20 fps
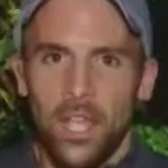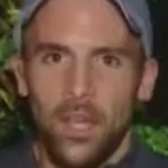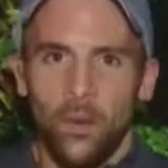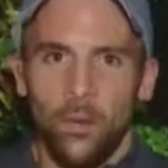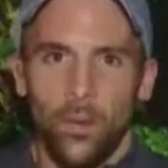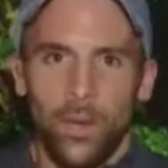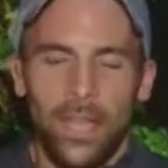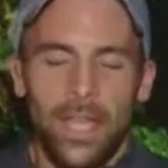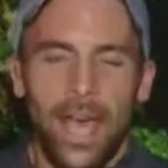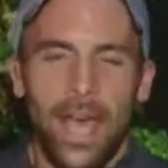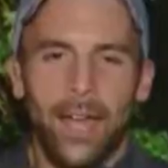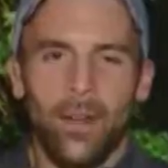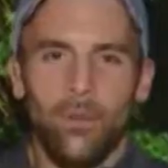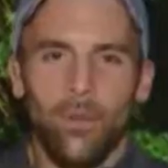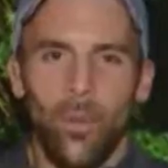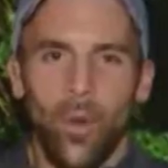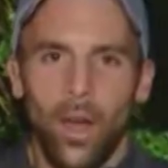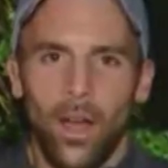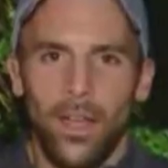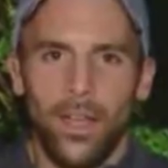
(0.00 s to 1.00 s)
We had
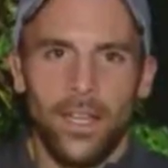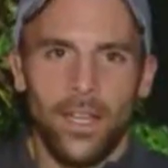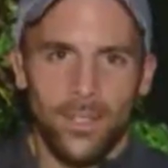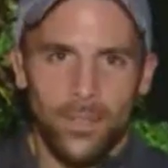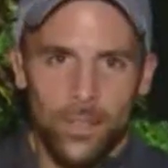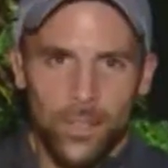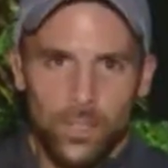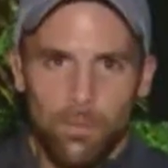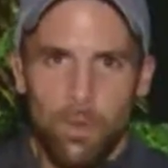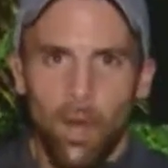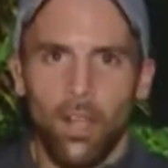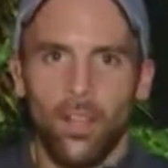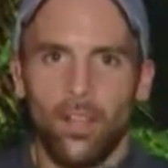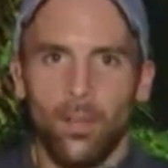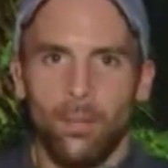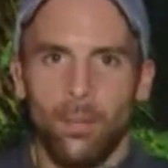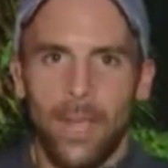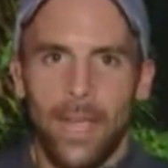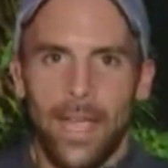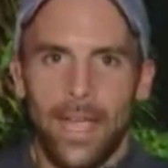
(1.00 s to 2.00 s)
one smaller
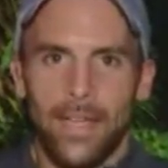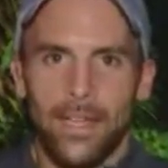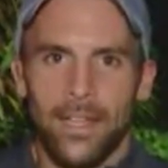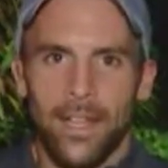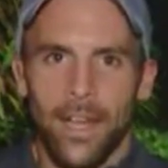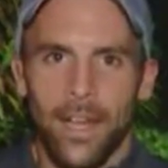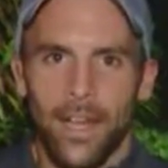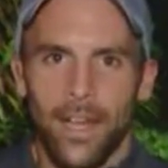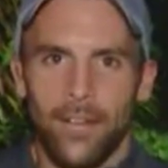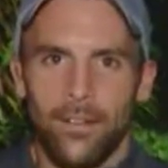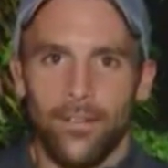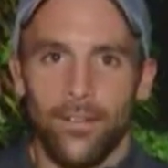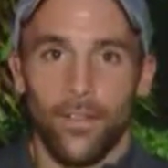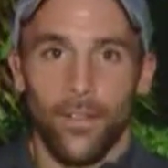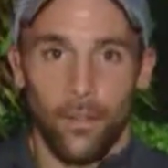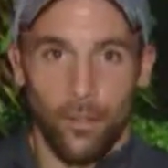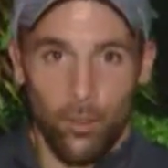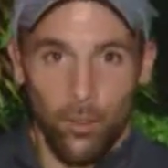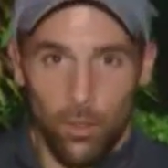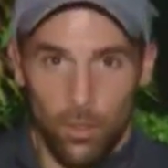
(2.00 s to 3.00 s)
band of
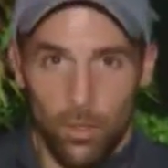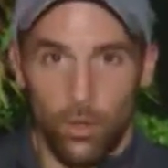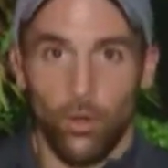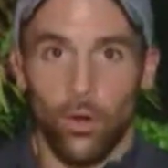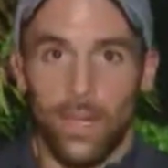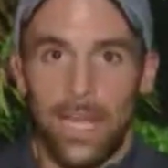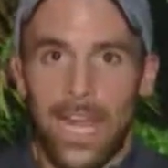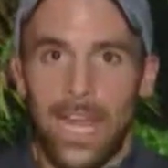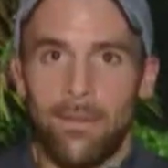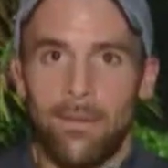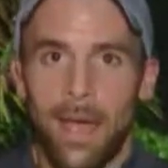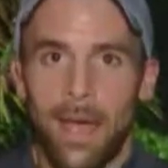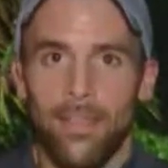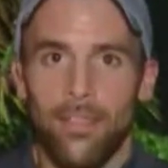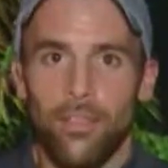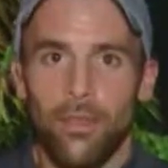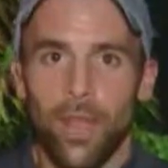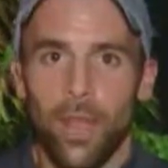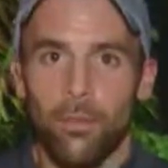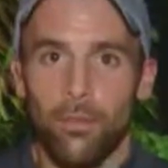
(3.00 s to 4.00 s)
Hurricane
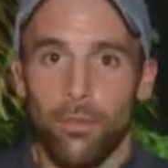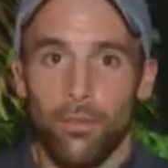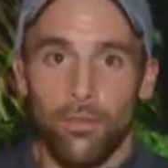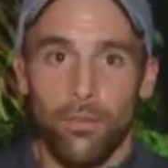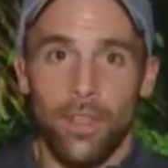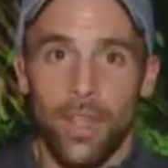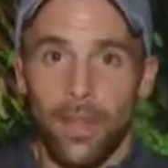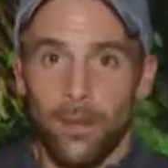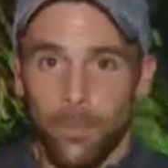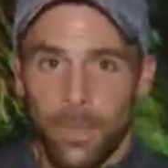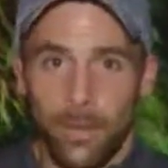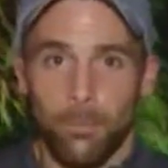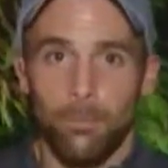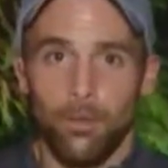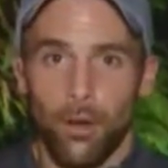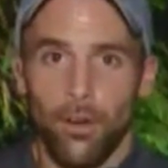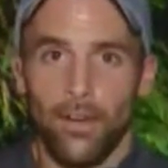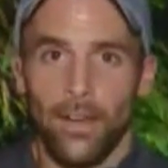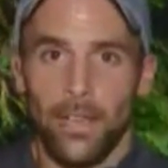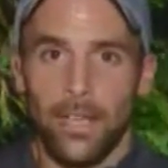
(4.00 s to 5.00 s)
Matthew come through that
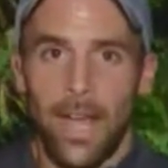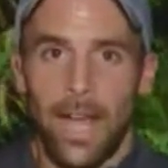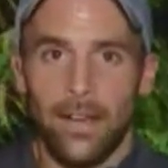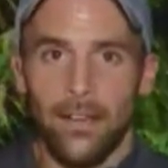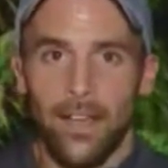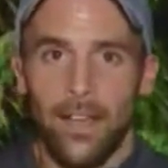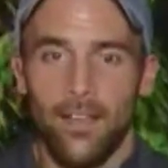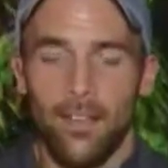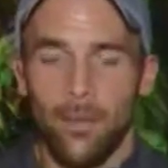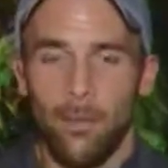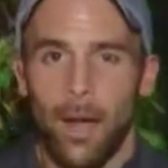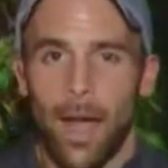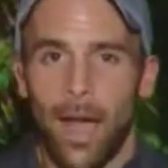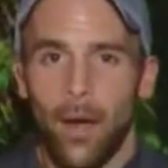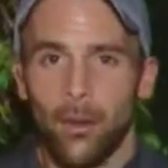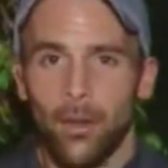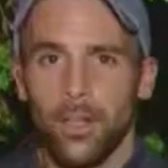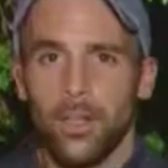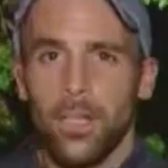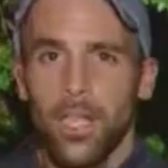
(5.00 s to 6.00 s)
temporarily knocked out the
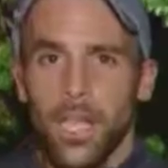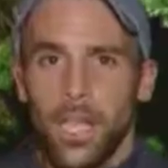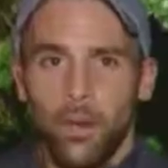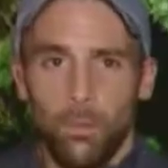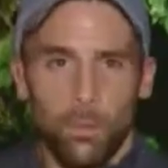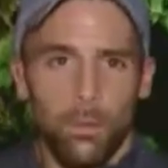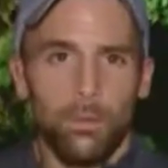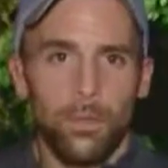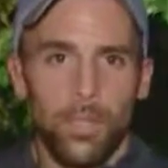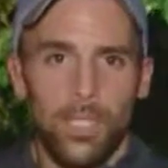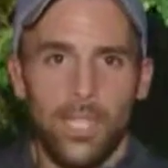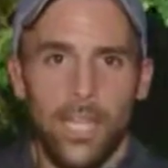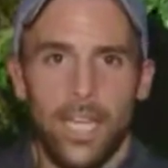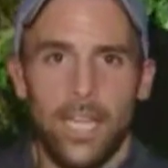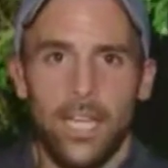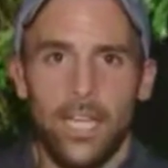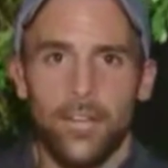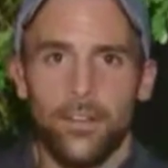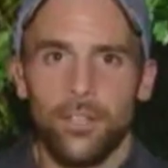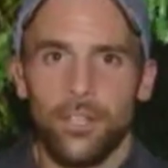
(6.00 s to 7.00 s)
power. We will stay
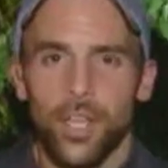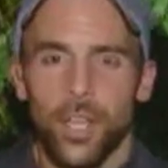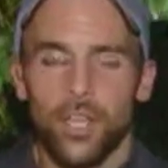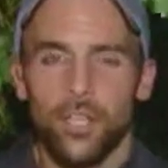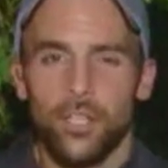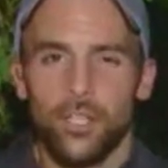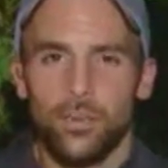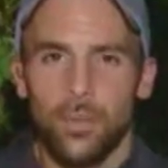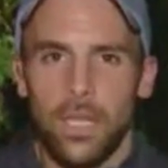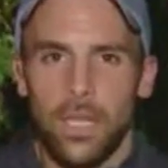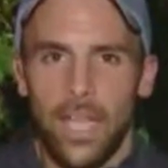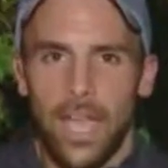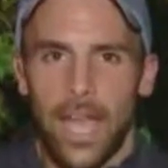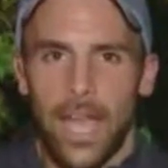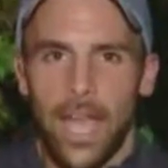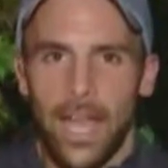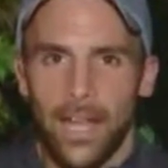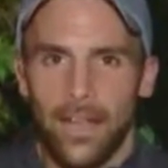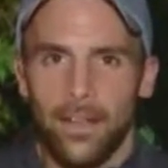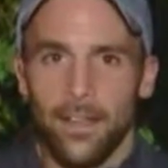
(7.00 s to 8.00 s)
here as long as we
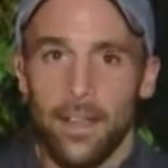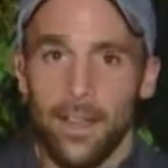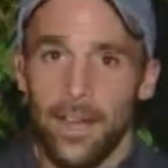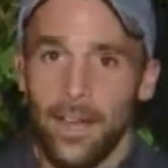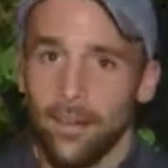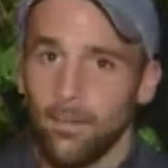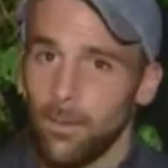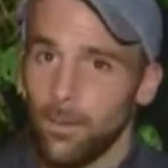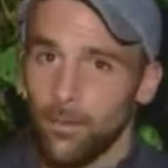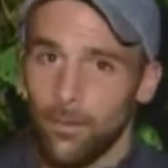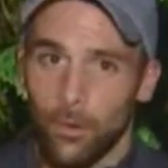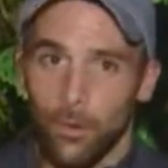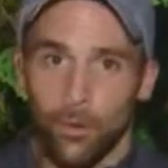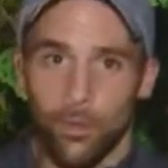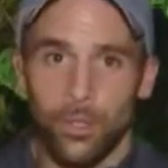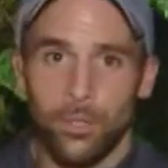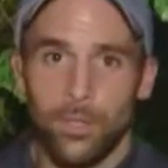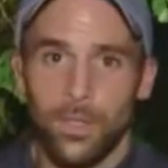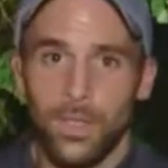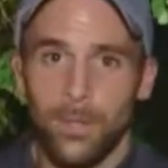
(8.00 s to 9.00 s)
can. Of
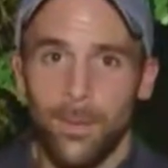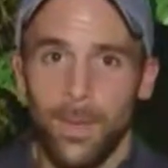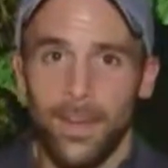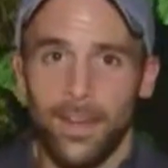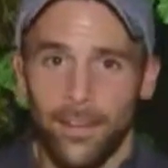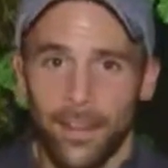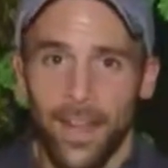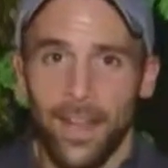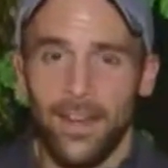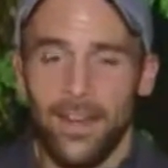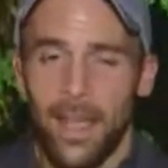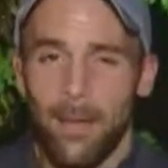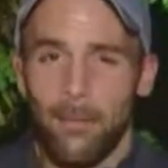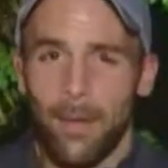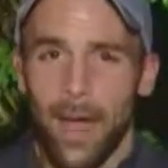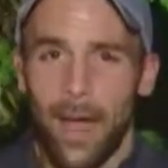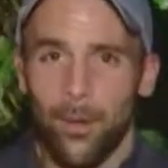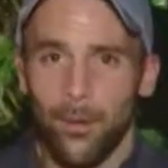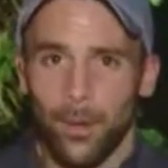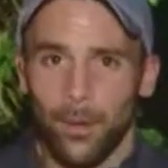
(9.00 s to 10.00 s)
course, we depend a lot on that
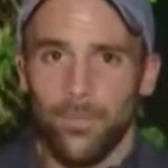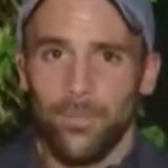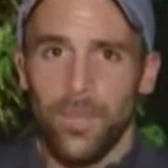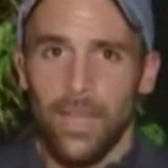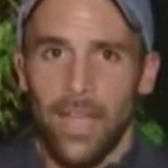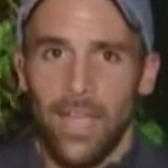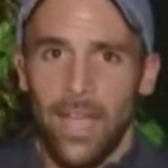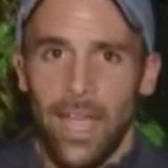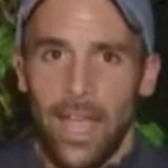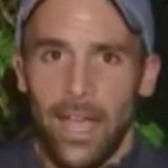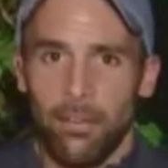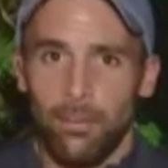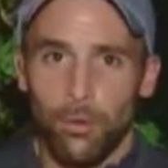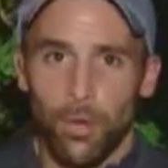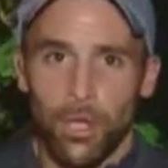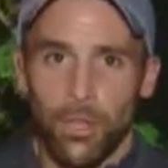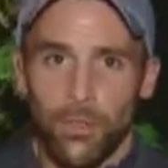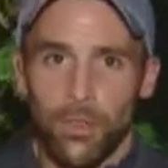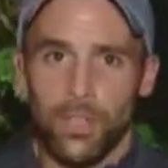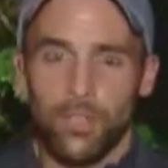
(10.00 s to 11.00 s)
power and
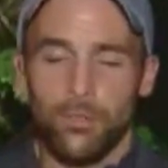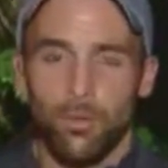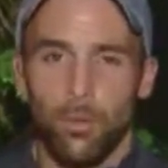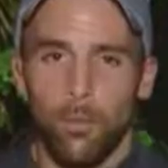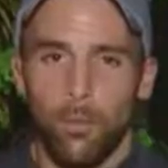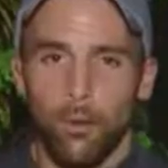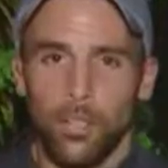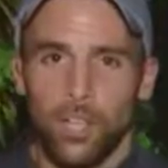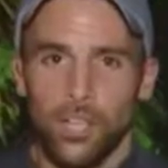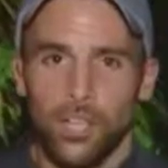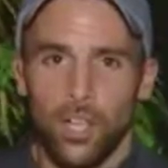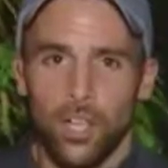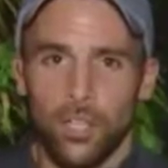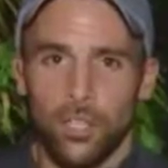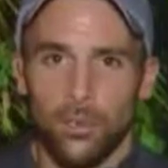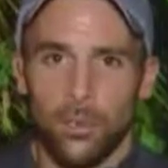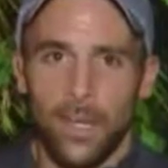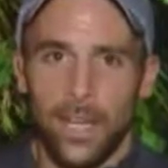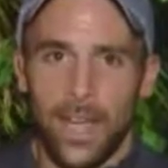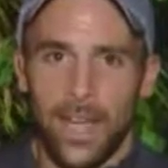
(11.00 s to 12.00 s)
bring you these reports as long
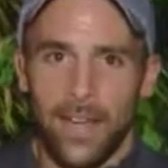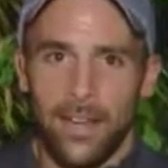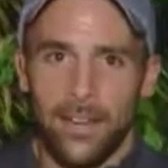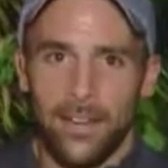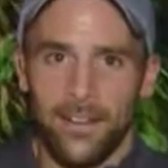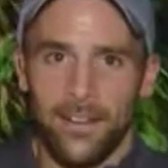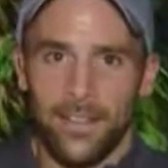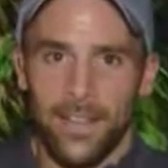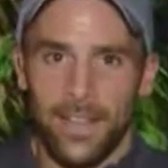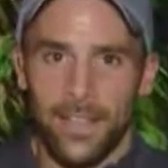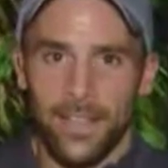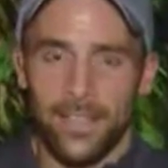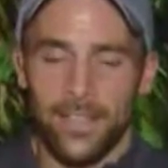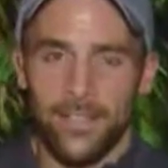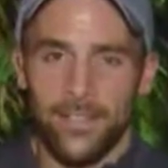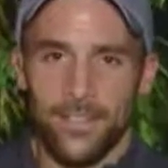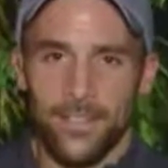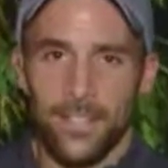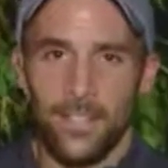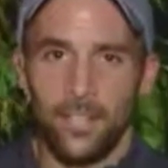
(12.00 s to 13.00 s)
as we can and
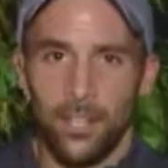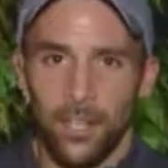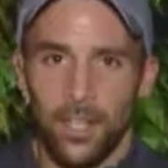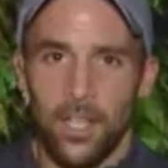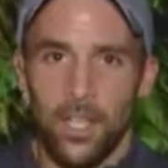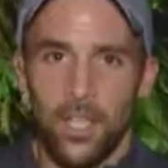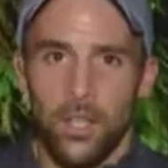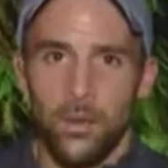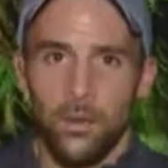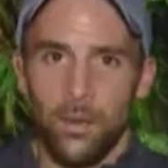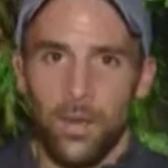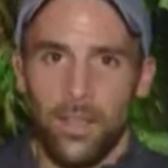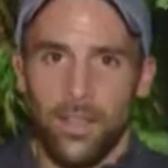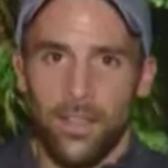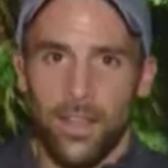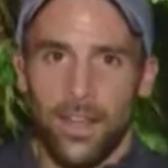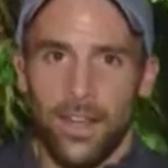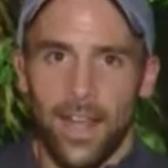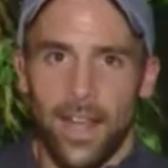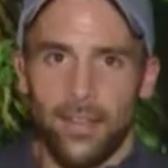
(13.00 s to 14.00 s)
until we
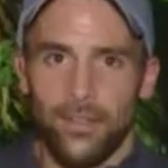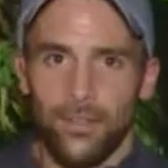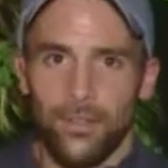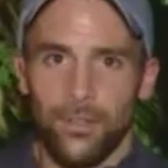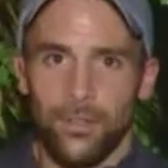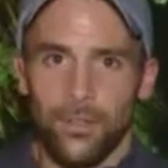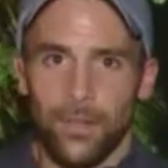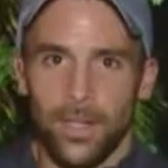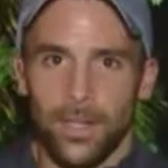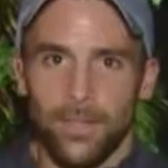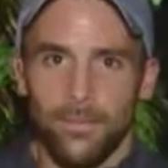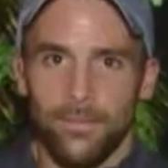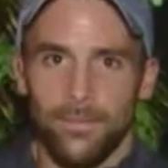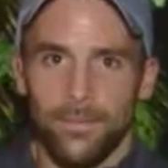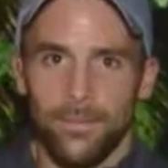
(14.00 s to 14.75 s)
then have to